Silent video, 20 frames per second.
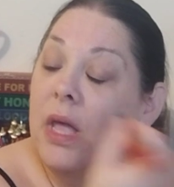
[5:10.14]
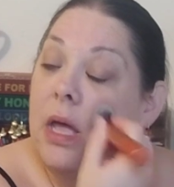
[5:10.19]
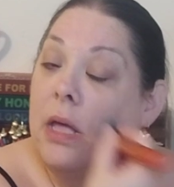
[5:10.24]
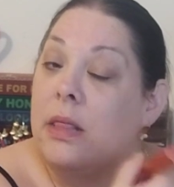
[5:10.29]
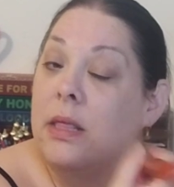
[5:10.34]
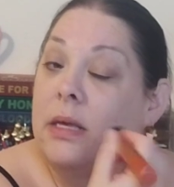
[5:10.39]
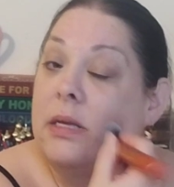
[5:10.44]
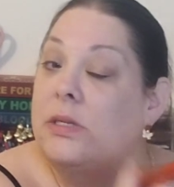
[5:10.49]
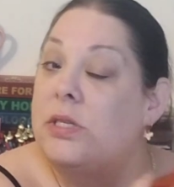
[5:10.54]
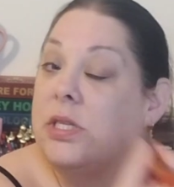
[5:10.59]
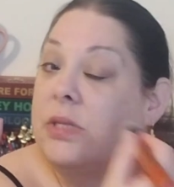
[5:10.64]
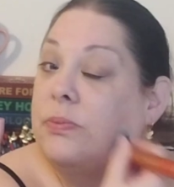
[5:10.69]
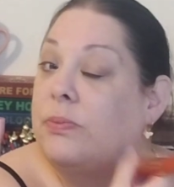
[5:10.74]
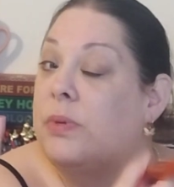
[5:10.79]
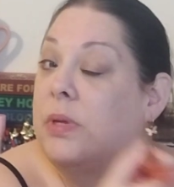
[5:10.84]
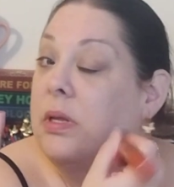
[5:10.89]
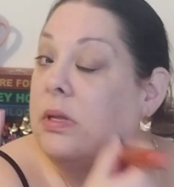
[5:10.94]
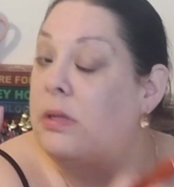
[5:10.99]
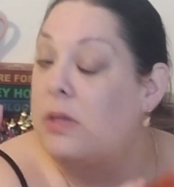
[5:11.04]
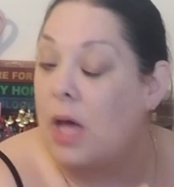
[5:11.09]
And then just
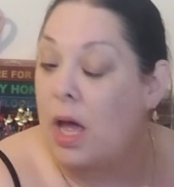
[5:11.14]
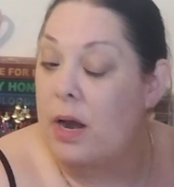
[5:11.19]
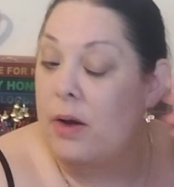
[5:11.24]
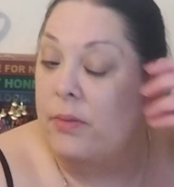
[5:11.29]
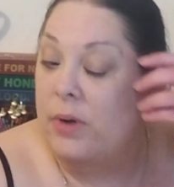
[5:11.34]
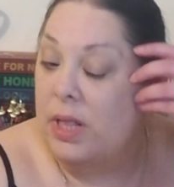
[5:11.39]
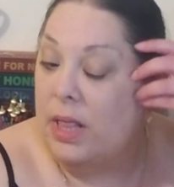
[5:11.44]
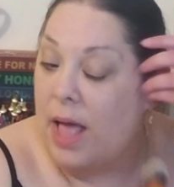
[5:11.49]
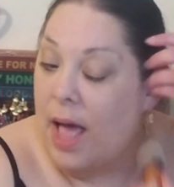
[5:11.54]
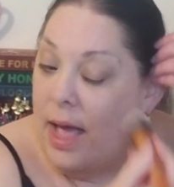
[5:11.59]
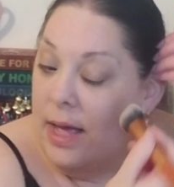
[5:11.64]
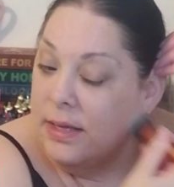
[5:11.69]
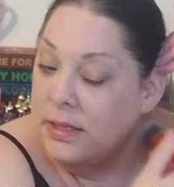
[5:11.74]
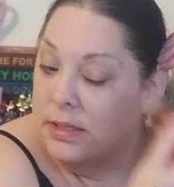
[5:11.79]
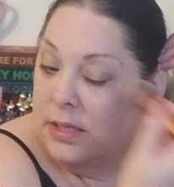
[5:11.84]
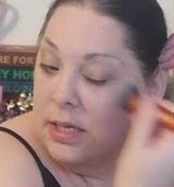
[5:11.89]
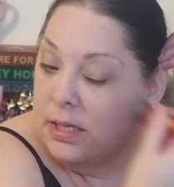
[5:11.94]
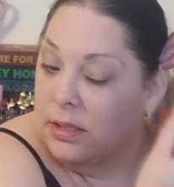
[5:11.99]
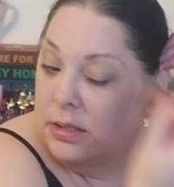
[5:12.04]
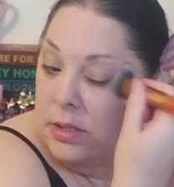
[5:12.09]
kind of
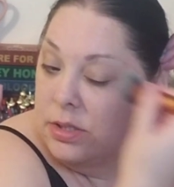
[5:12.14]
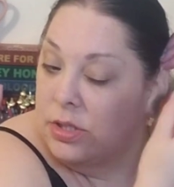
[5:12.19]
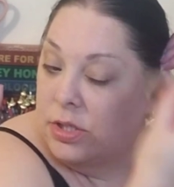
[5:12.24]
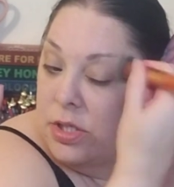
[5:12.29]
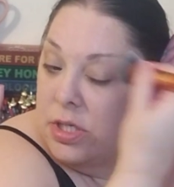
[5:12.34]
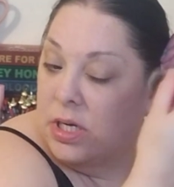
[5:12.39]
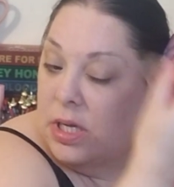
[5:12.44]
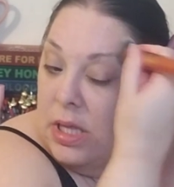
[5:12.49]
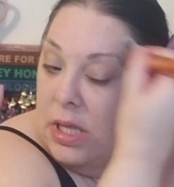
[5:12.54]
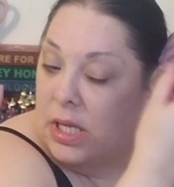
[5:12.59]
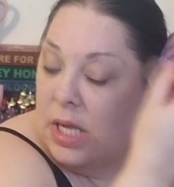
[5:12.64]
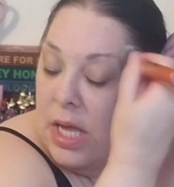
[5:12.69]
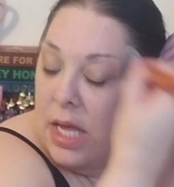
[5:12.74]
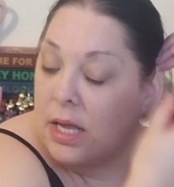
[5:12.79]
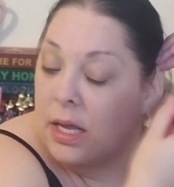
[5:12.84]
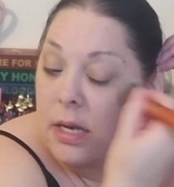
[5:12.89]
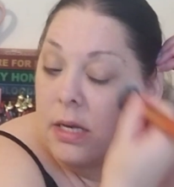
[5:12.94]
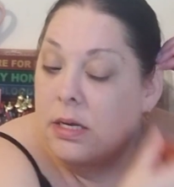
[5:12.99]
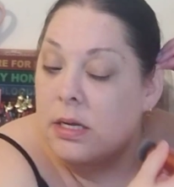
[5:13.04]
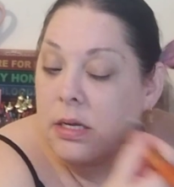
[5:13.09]
relaxing and chilling.
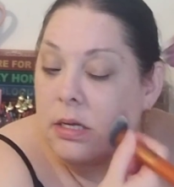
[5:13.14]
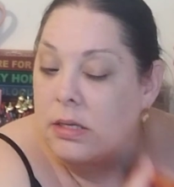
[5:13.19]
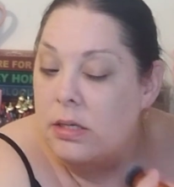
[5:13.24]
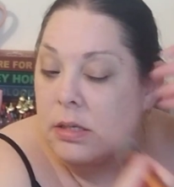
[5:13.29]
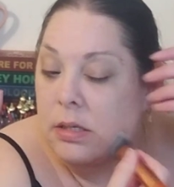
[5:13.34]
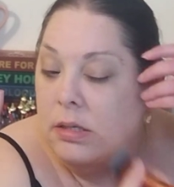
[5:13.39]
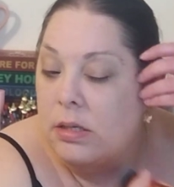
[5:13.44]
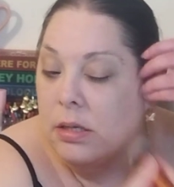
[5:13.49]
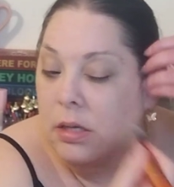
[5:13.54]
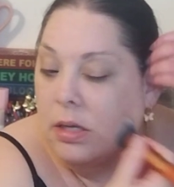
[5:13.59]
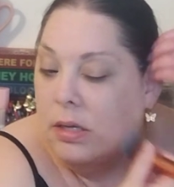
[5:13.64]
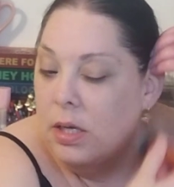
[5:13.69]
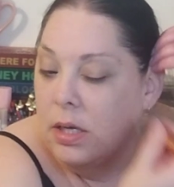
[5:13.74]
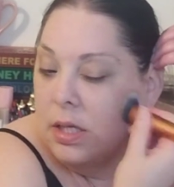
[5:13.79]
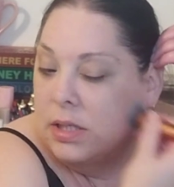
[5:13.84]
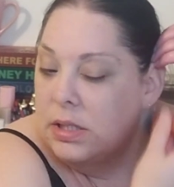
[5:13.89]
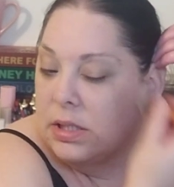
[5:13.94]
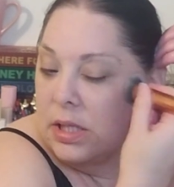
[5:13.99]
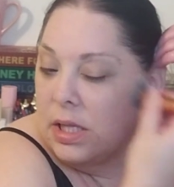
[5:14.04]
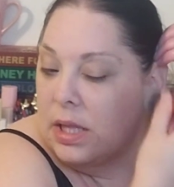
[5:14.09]

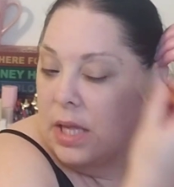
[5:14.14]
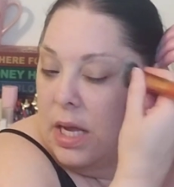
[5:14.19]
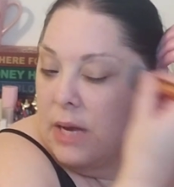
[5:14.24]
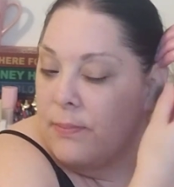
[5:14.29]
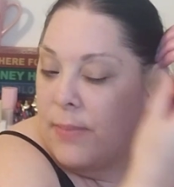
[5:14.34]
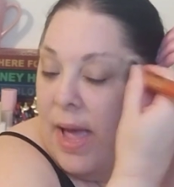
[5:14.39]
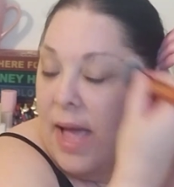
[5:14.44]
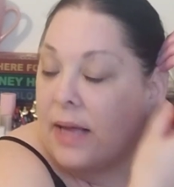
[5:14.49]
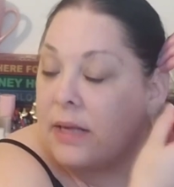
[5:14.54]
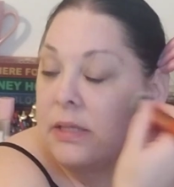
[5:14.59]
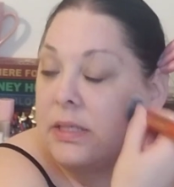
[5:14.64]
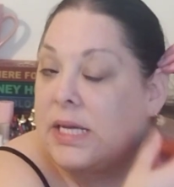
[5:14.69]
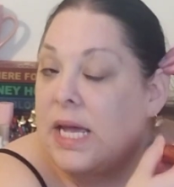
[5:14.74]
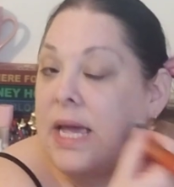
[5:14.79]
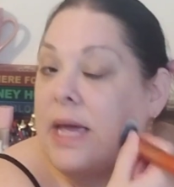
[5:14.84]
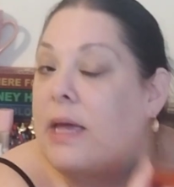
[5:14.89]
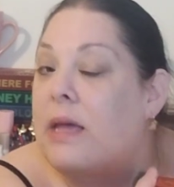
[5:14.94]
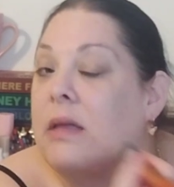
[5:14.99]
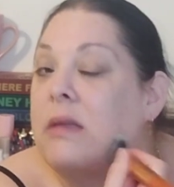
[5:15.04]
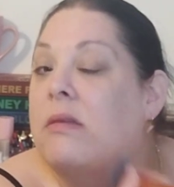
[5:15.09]
It's a laid back
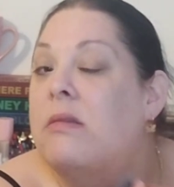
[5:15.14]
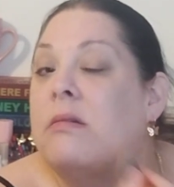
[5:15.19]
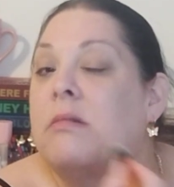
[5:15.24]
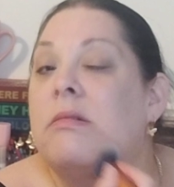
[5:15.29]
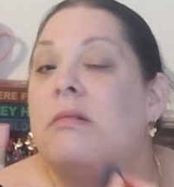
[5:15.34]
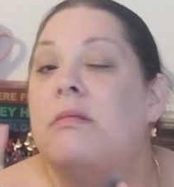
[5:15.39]
day.